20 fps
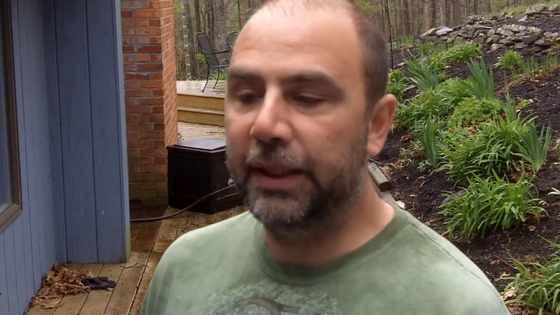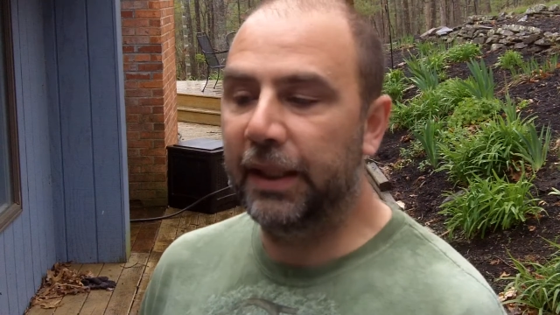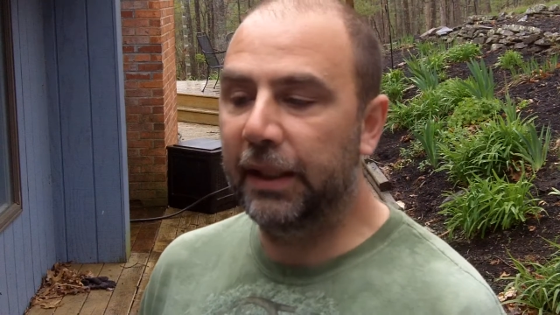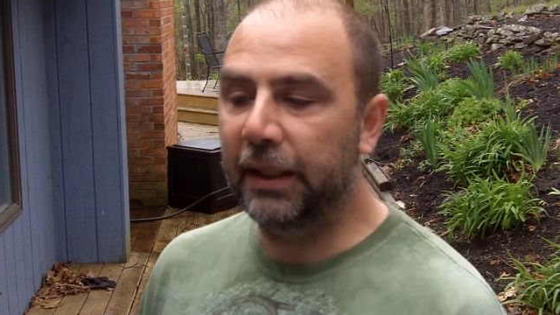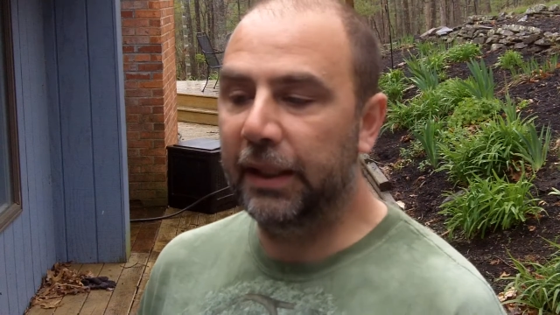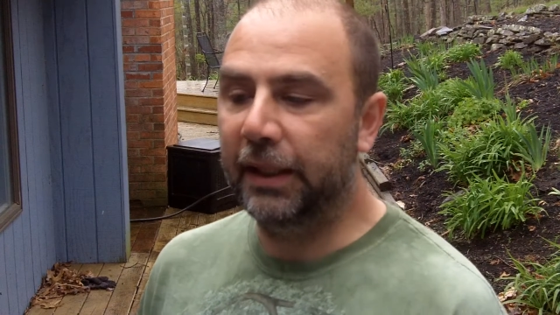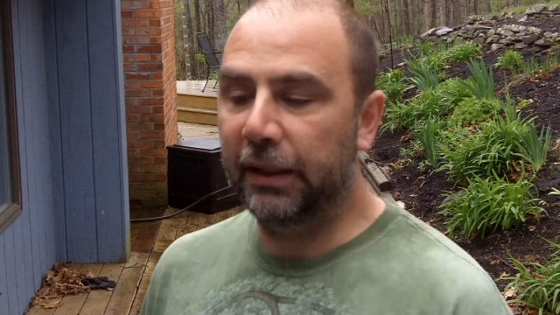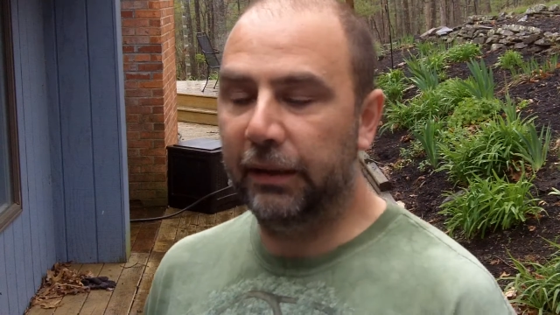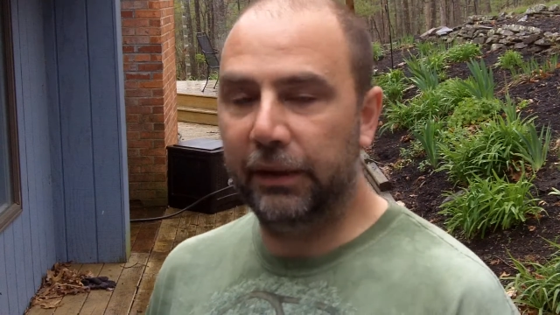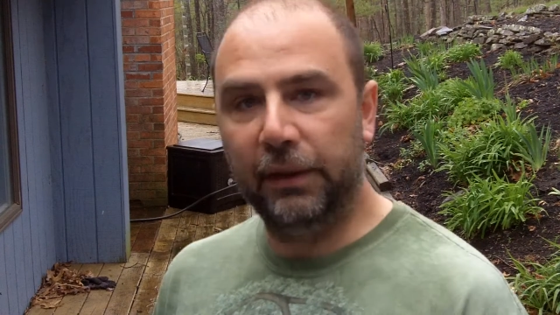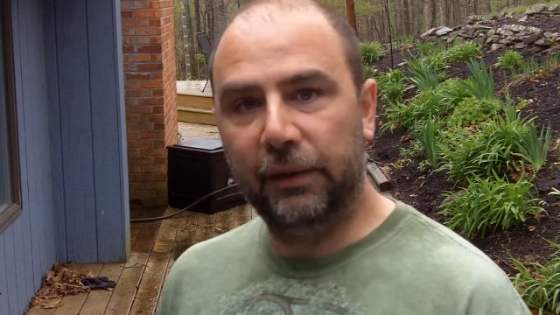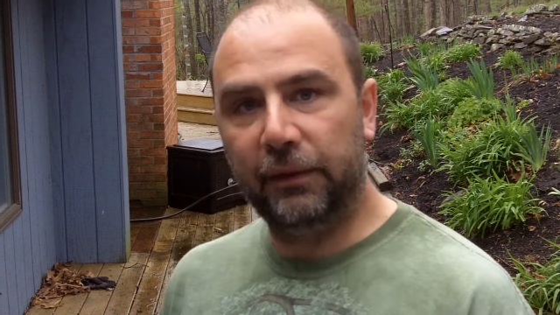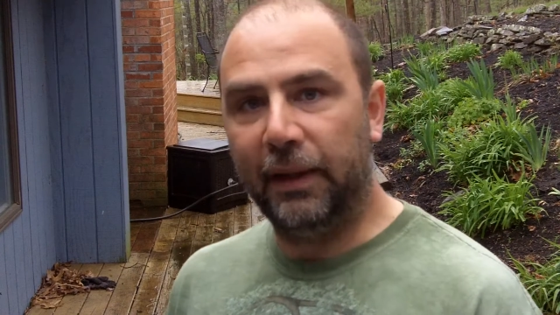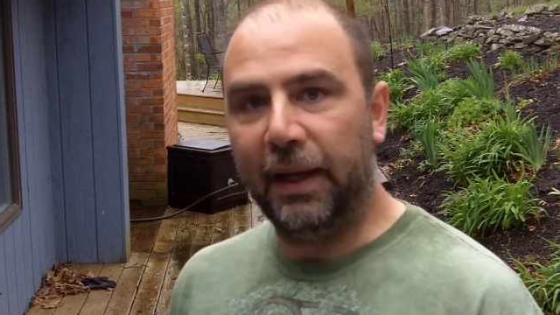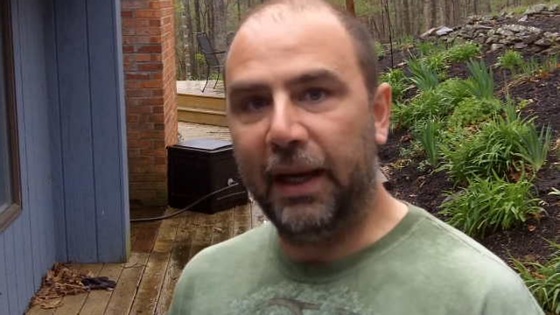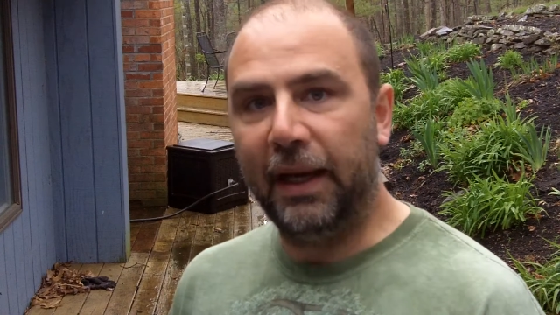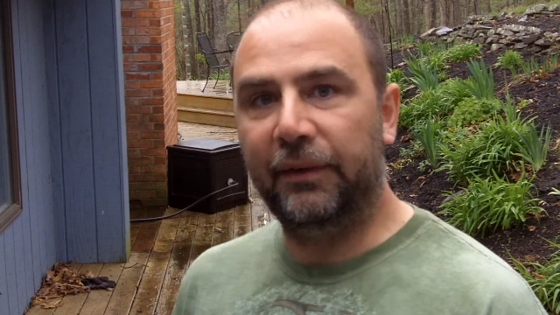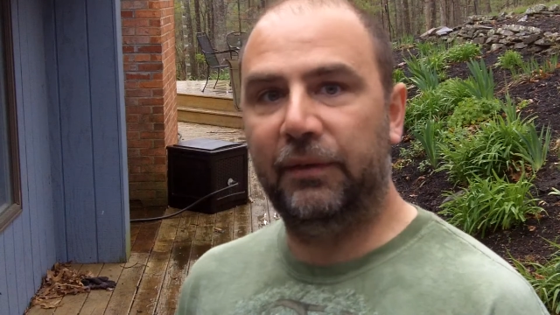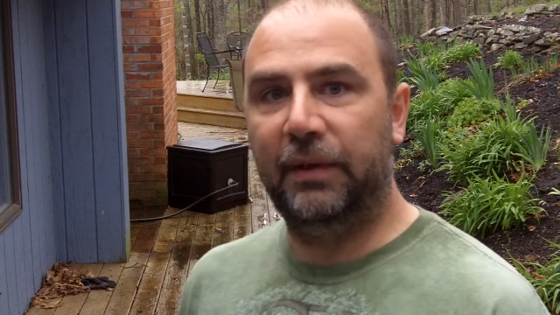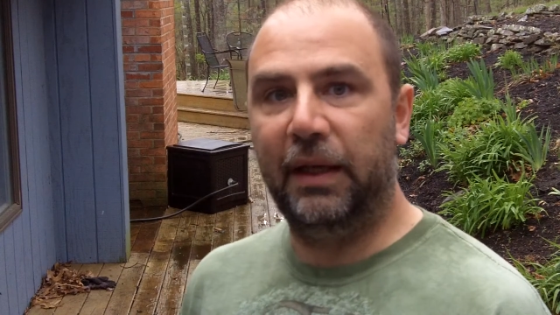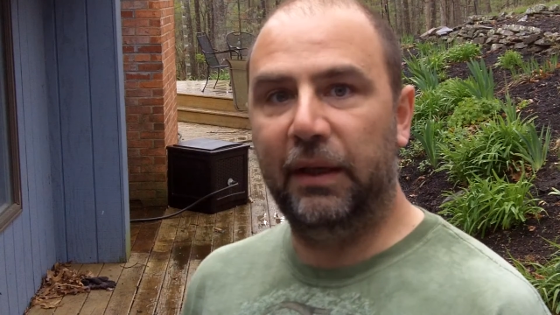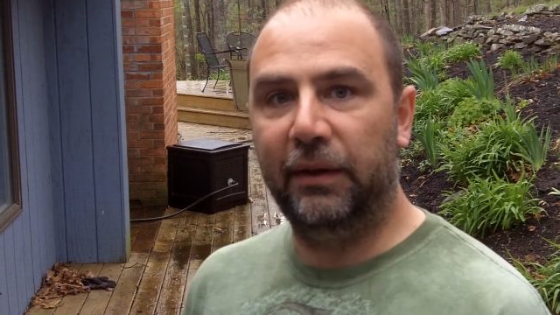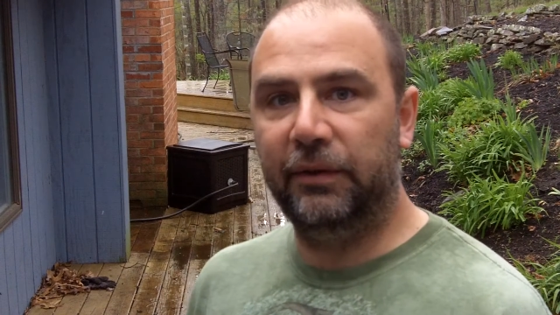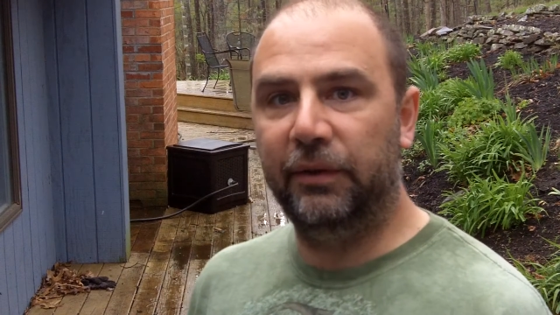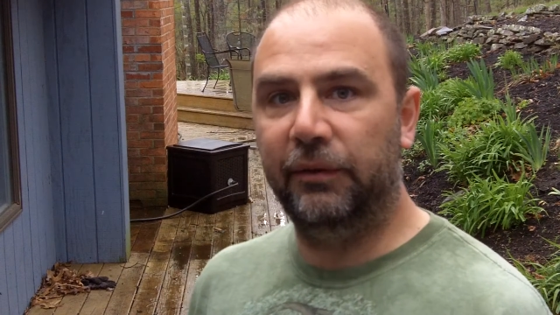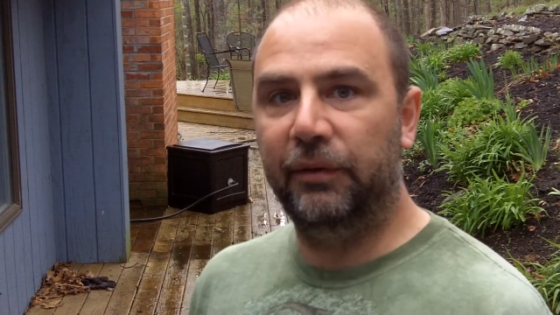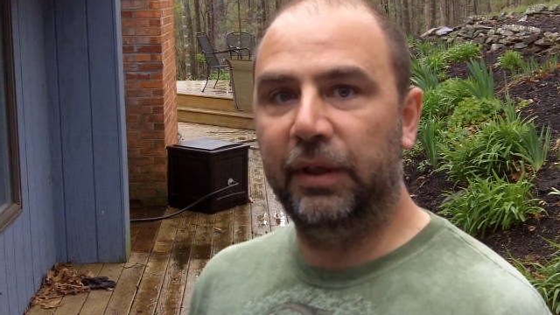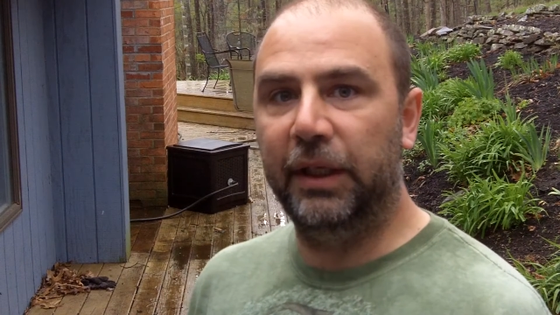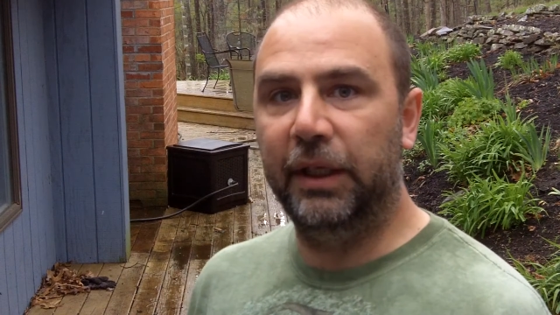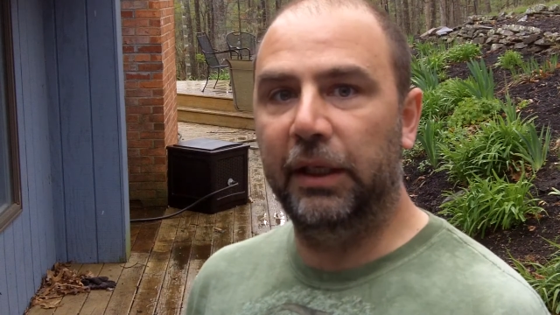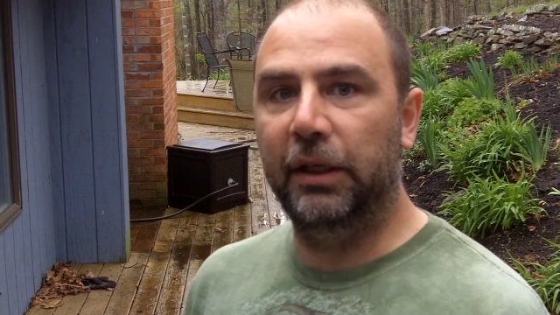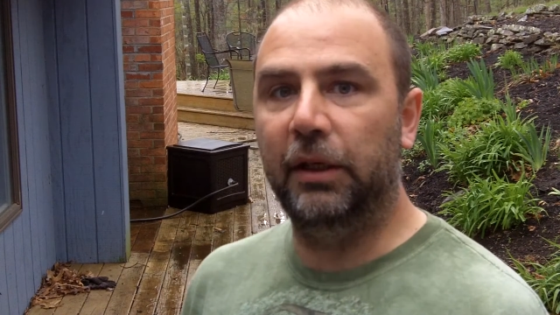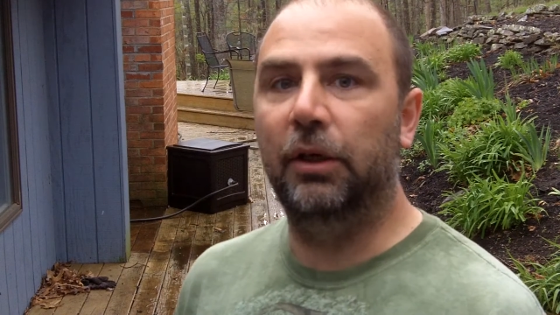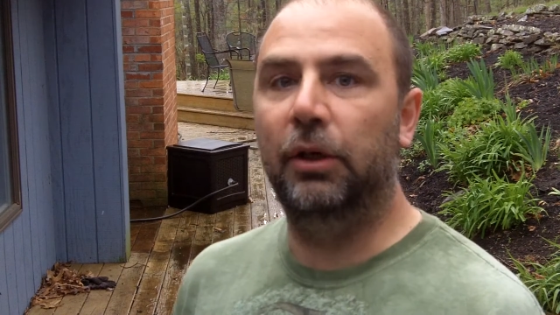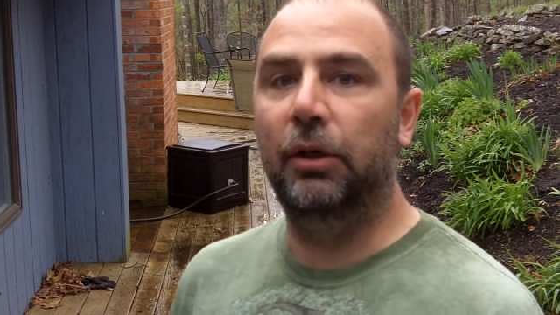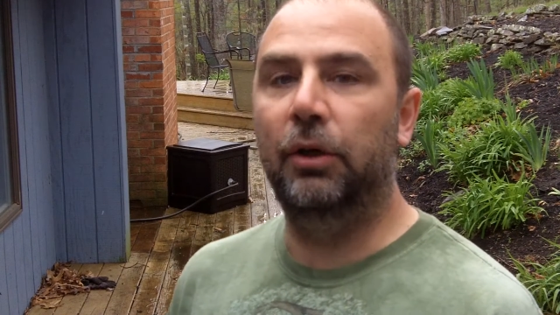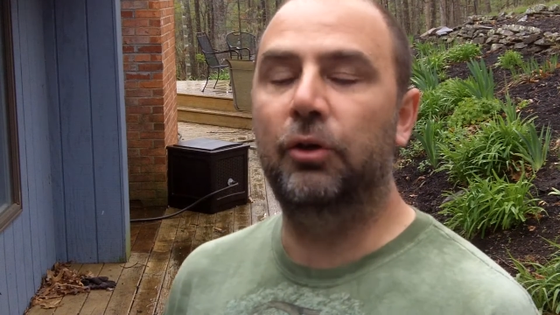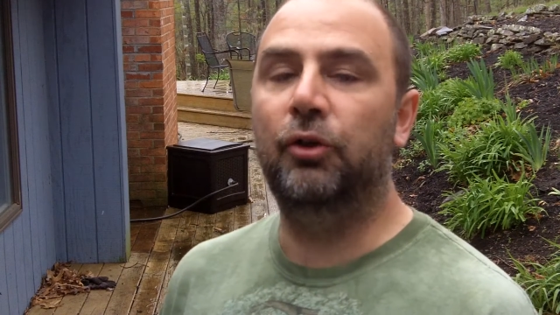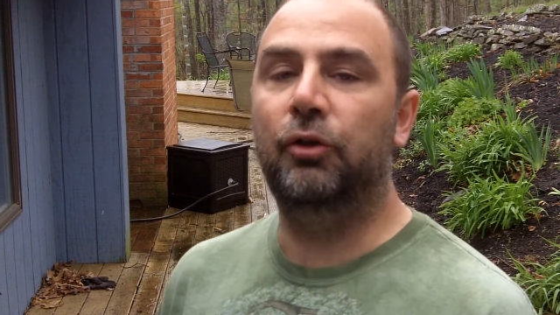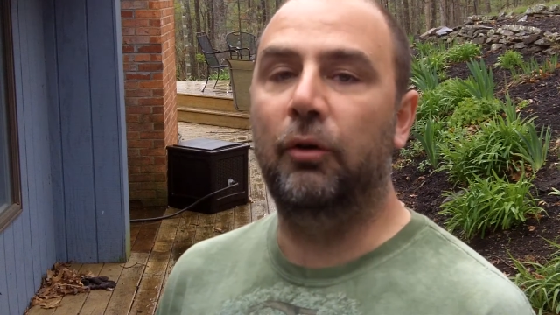taking these last tests of the year,